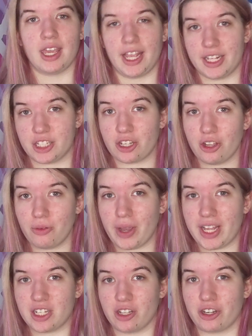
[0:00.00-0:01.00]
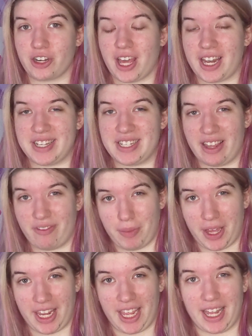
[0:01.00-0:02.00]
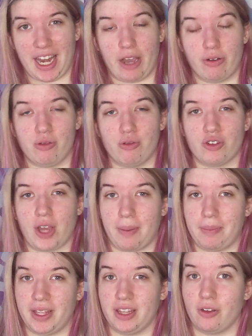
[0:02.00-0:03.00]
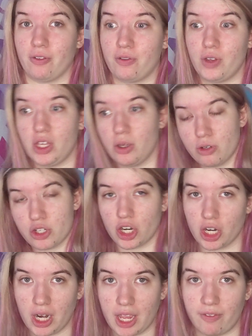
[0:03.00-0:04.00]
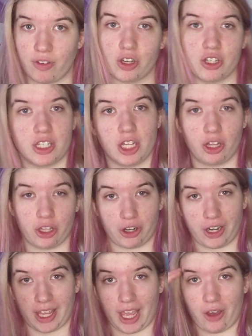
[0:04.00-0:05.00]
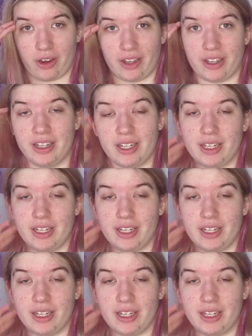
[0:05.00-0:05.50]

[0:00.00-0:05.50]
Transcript: It's a good way to learn how to save money and how to shop in the future if you're still learning how to